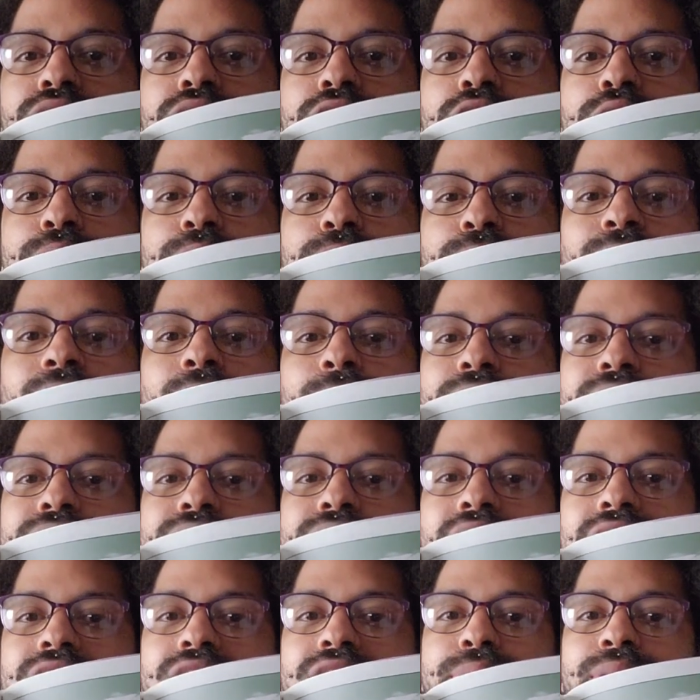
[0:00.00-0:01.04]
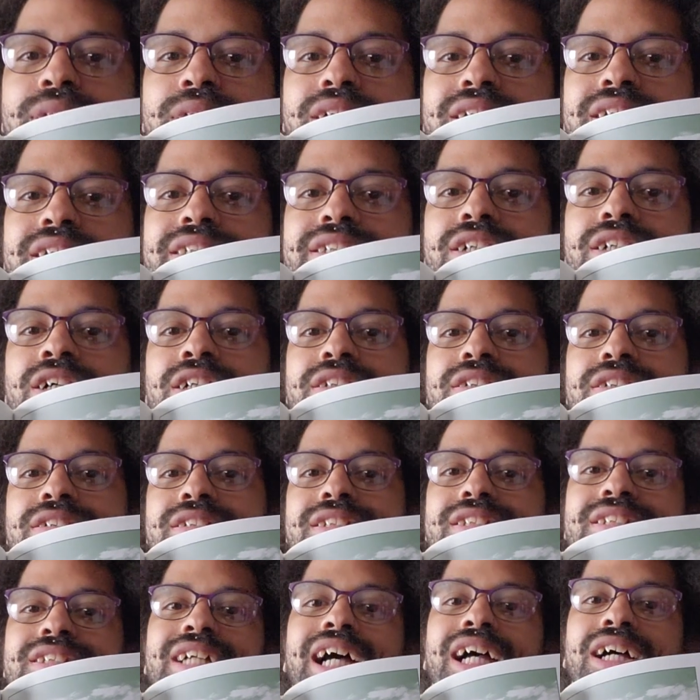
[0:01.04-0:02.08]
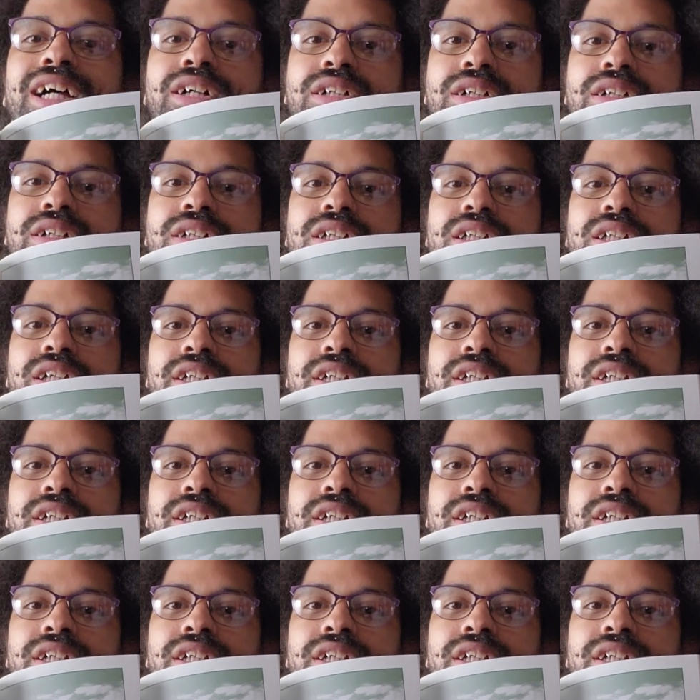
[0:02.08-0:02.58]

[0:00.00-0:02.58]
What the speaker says: It probably talks about his art style